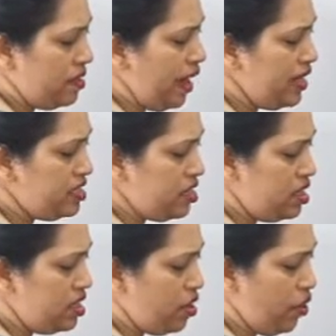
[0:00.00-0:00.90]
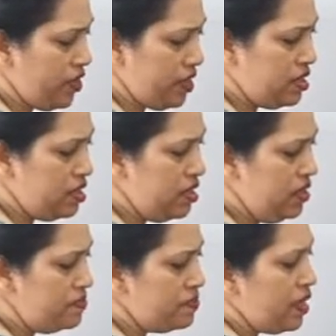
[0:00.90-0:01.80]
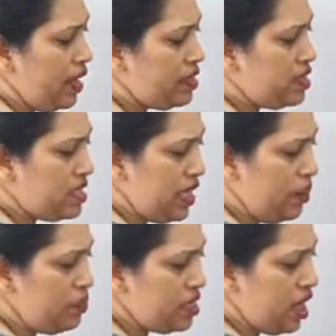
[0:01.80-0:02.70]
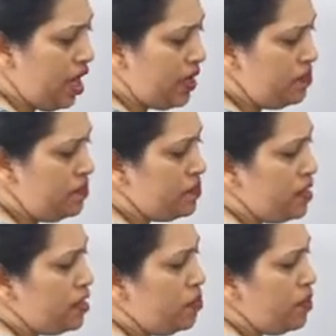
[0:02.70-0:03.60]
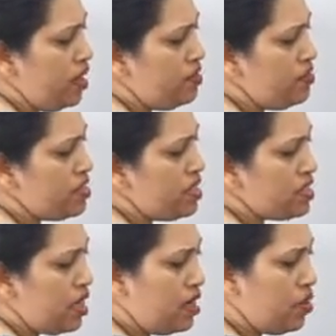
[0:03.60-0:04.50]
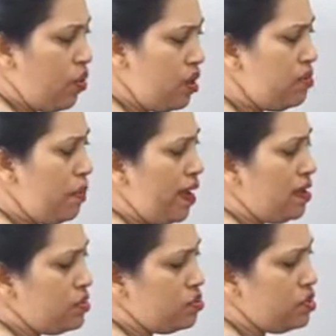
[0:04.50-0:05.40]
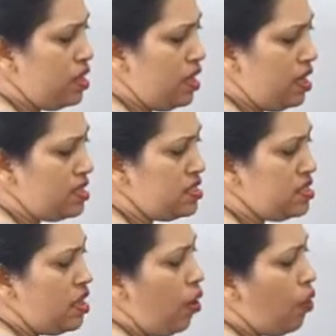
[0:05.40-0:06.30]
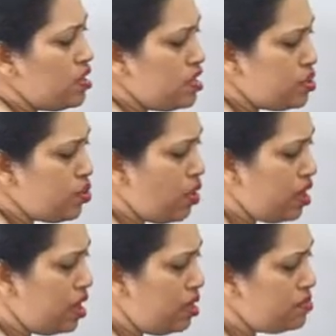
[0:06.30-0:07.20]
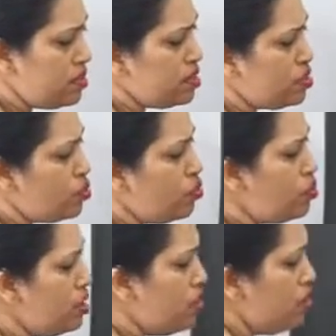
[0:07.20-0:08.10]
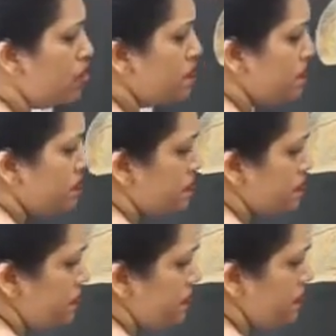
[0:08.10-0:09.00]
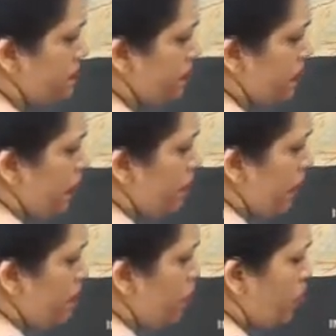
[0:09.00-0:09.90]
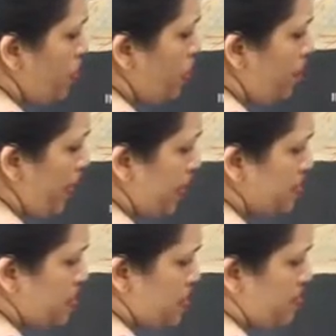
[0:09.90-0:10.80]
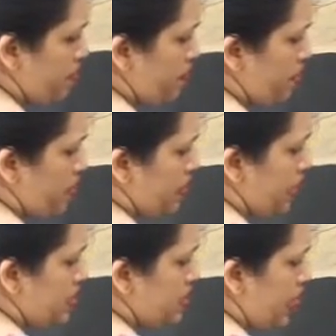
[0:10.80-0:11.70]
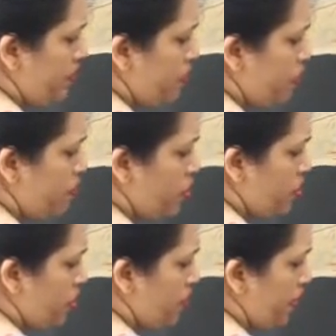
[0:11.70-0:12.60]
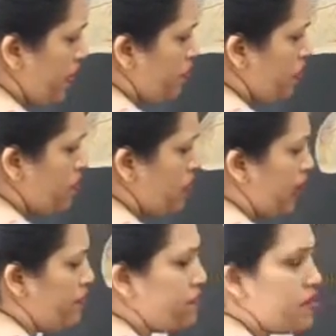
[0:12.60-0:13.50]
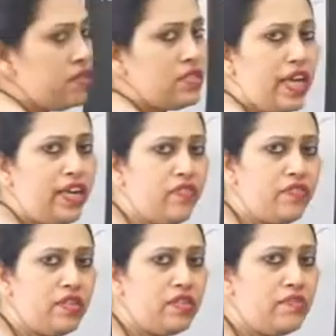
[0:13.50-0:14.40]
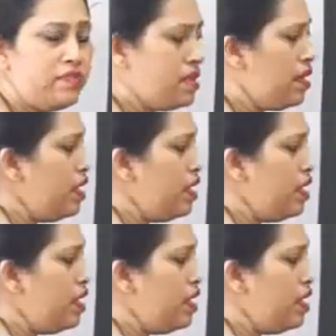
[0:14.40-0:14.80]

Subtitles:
right auricle, at the same time the blood which has gone back to the lungs also comes through the pulmonary veins, that is left pulmonary vein from the left side of the